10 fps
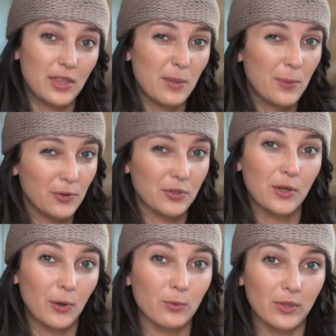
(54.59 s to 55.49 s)
they both
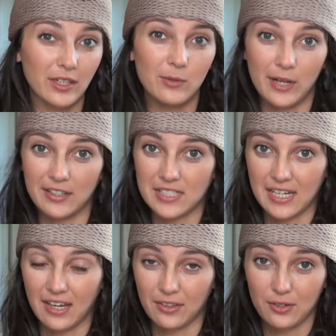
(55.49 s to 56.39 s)
go really well
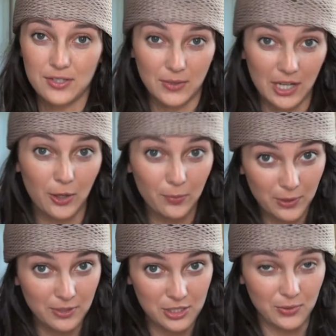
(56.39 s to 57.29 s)
together, so I hope
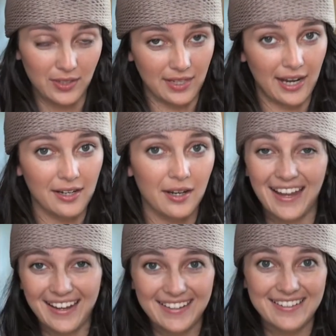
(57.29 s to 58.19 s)
you enjoy that.
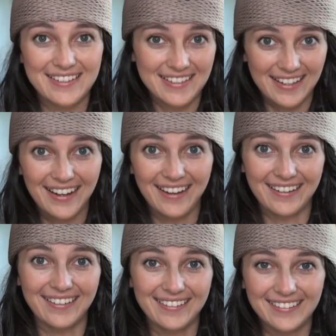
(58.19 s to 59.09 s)
And
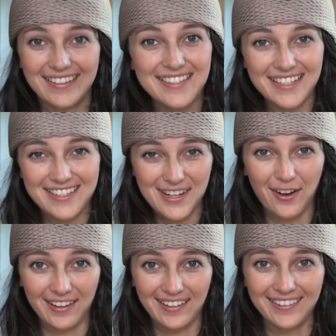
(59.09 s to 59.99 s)
yeah, let's get
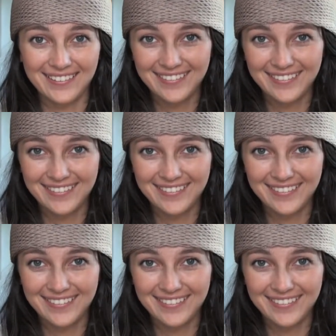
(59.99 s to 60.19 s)
started.